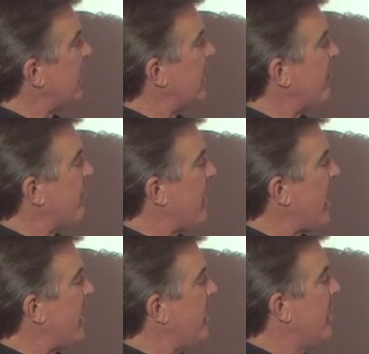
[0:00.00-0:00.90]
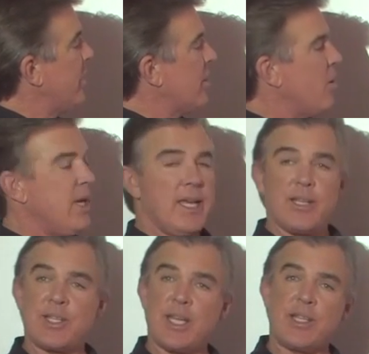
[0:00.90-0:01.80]
clever about it, go ahead
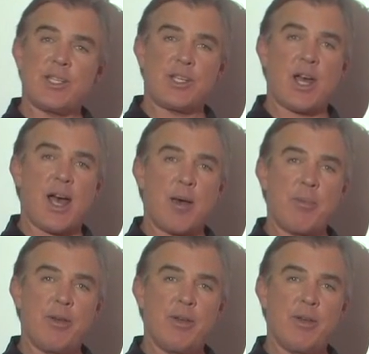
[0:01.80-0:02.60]
and set the stop,